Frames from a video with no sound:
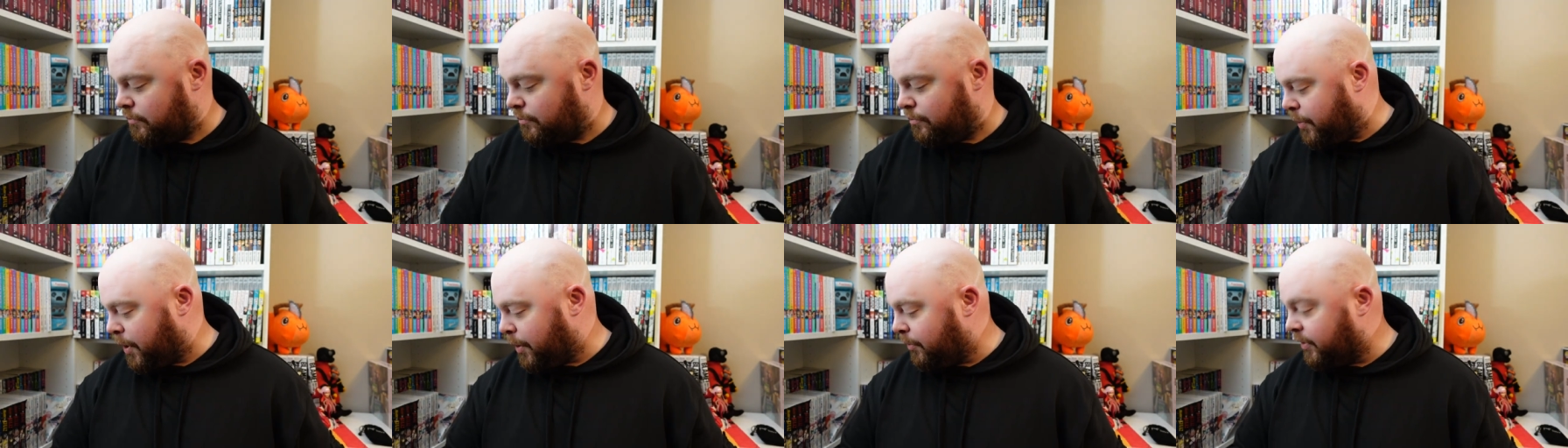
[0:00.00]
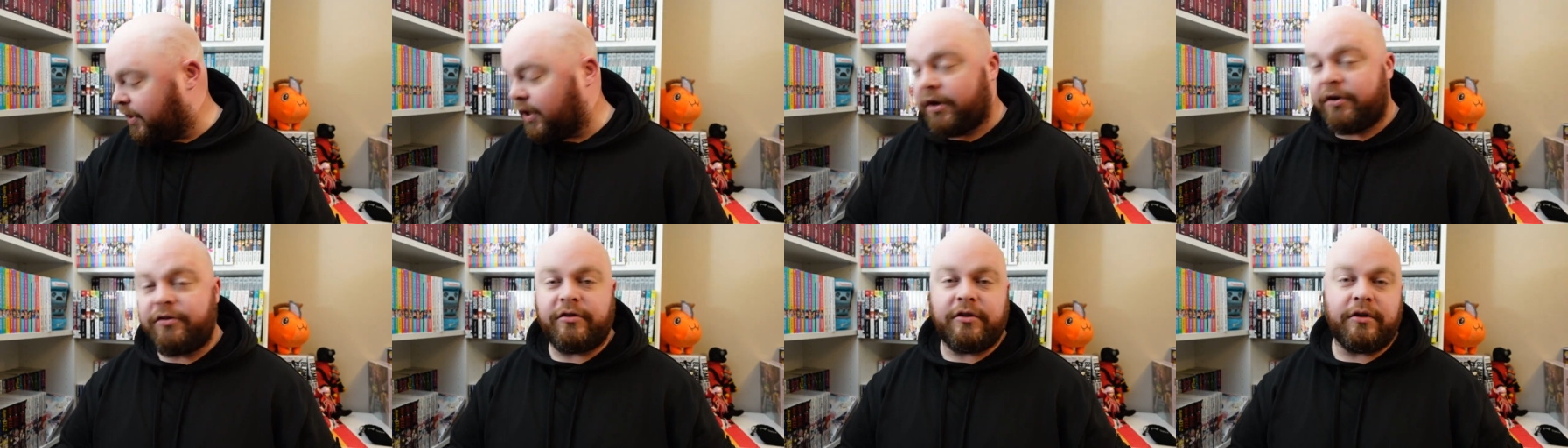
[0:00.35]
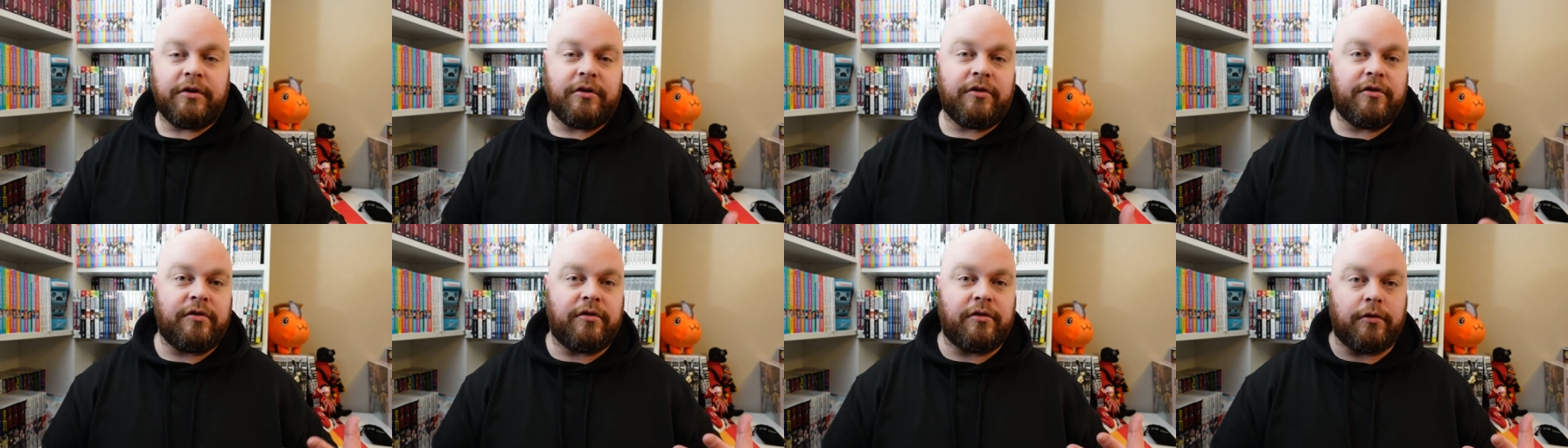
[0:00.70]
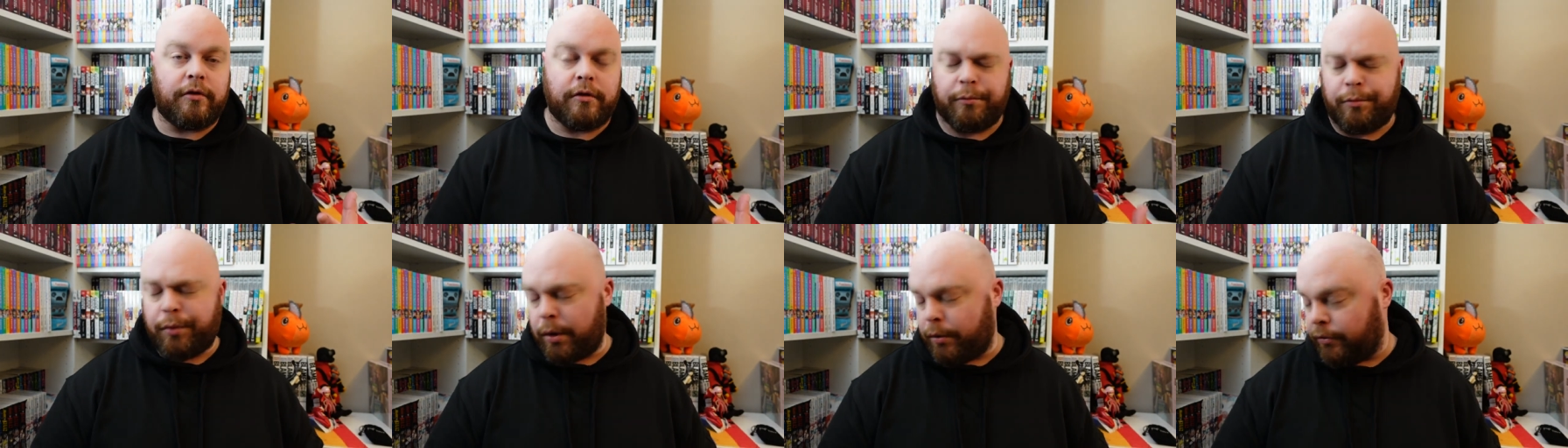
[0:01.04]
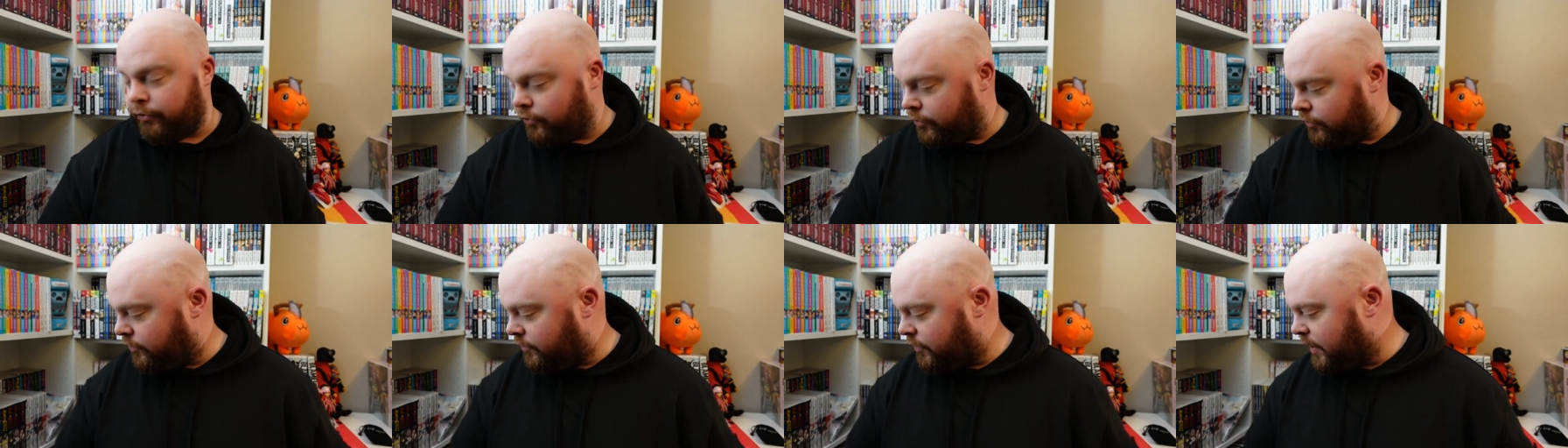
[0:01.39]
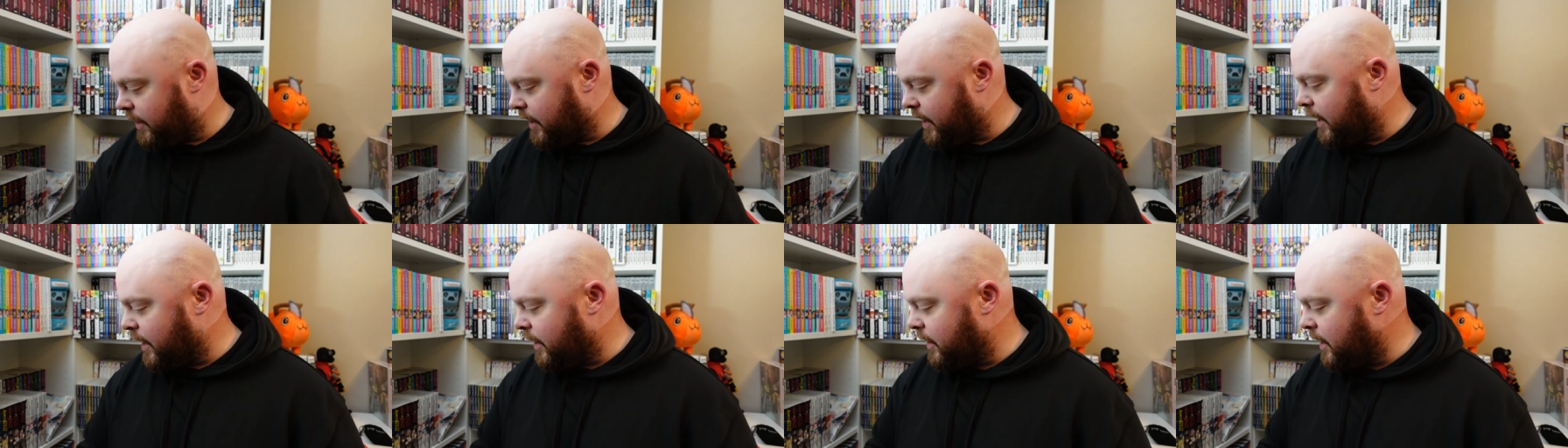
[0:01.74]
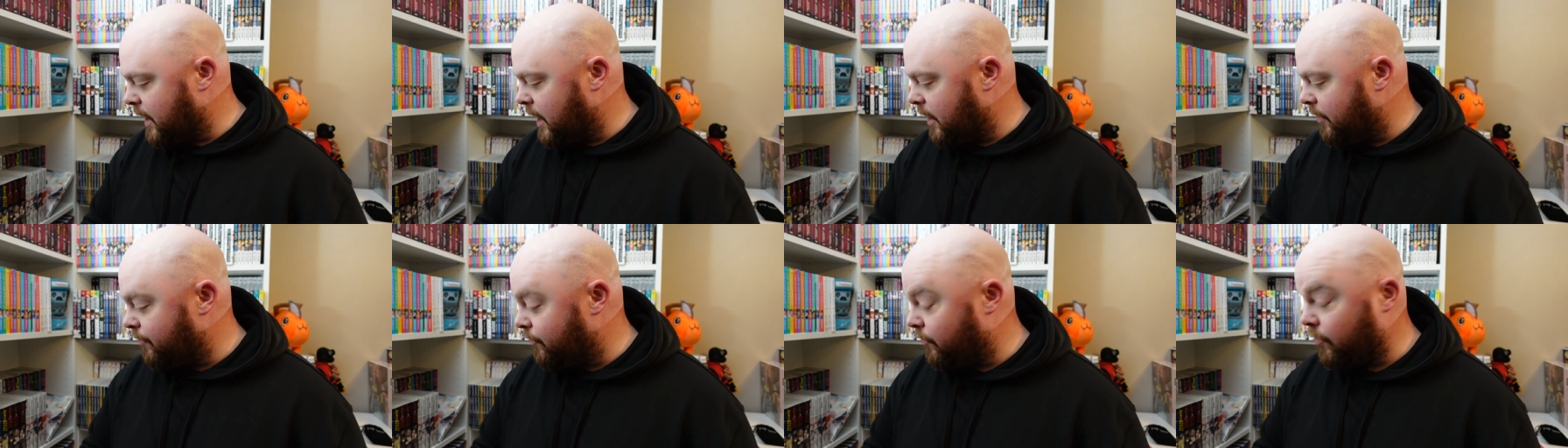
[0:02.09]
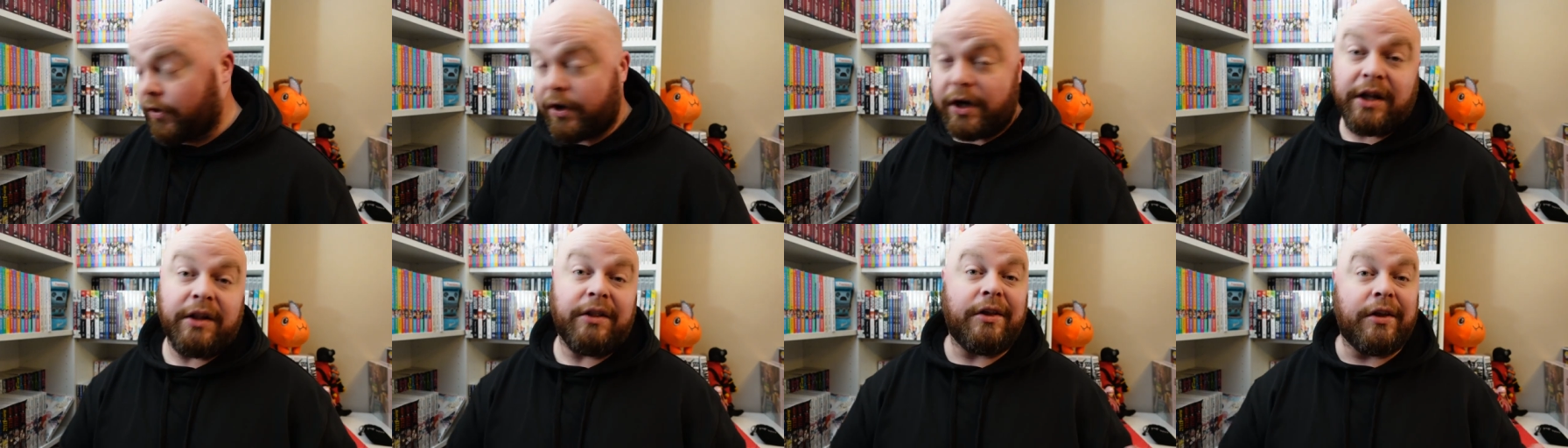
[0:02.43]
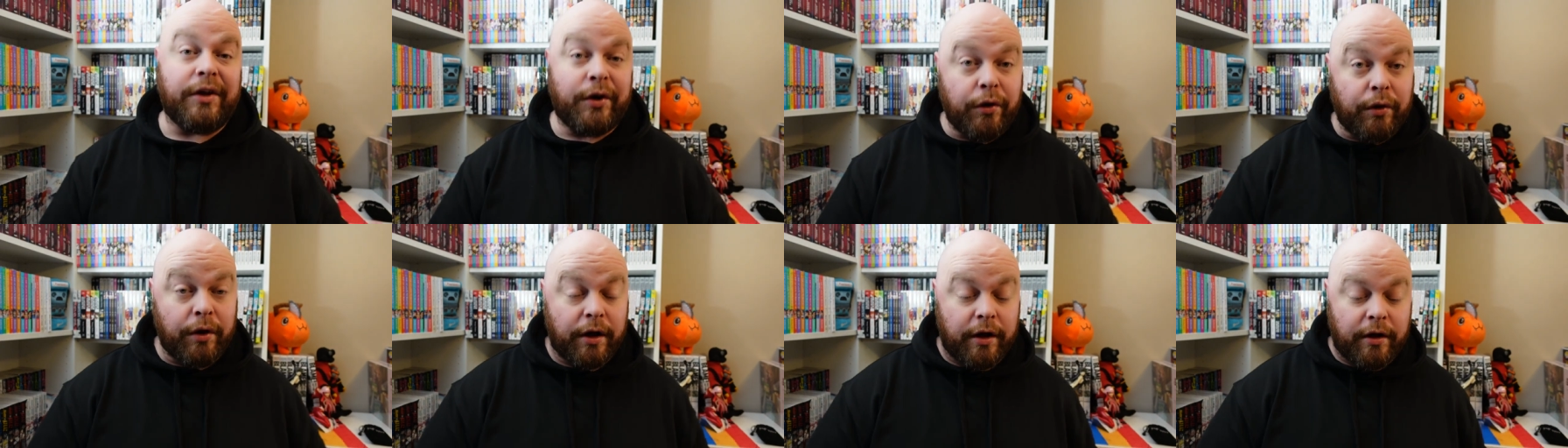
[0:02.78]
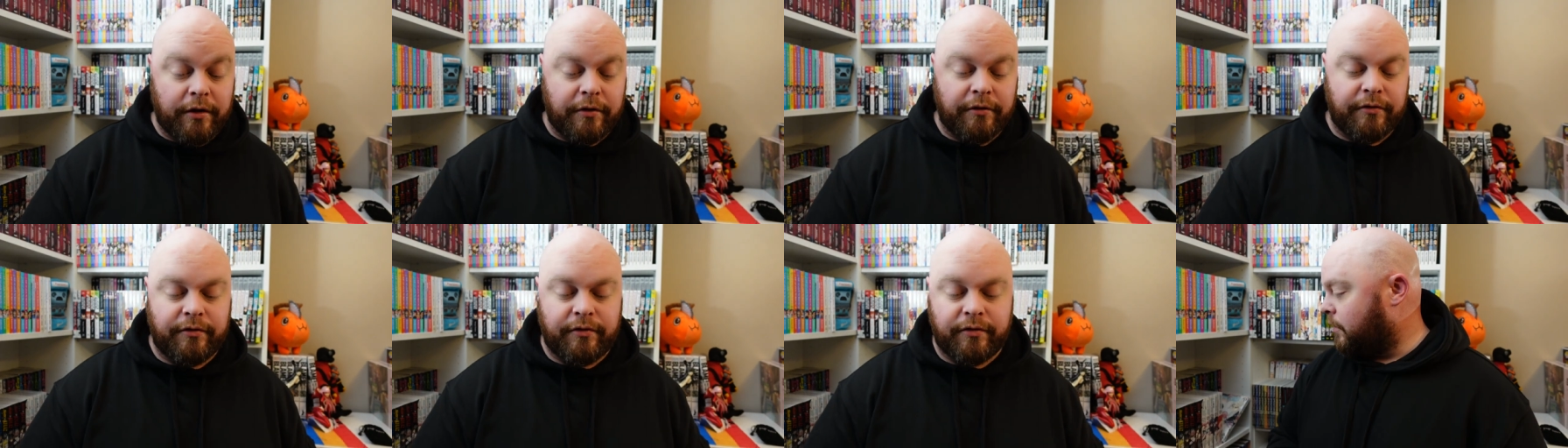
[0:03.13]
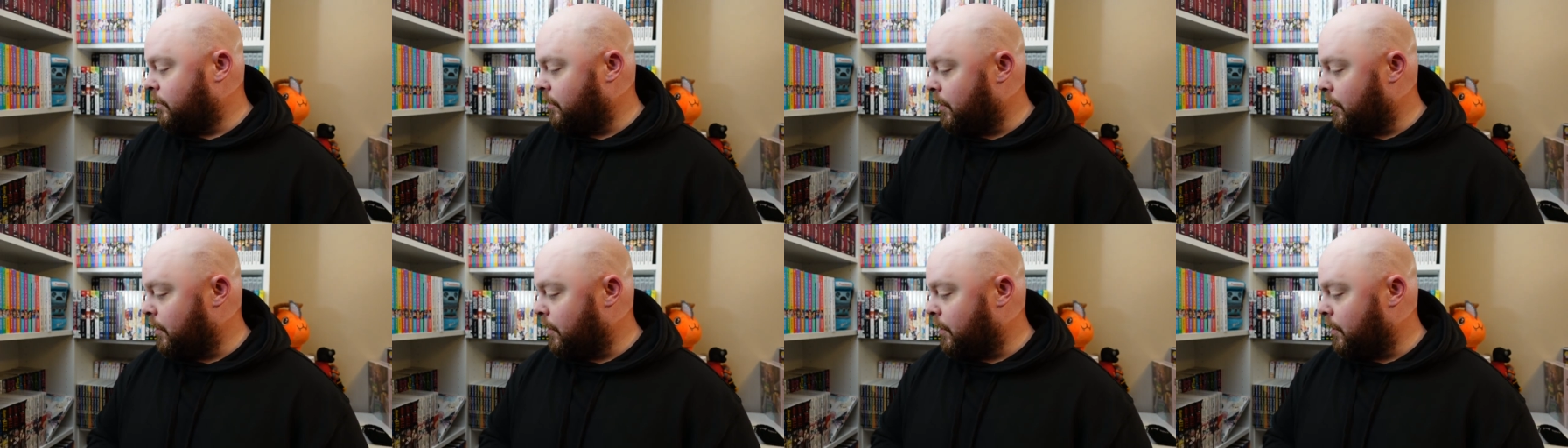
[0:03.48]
publications or the publishers that I have very little of,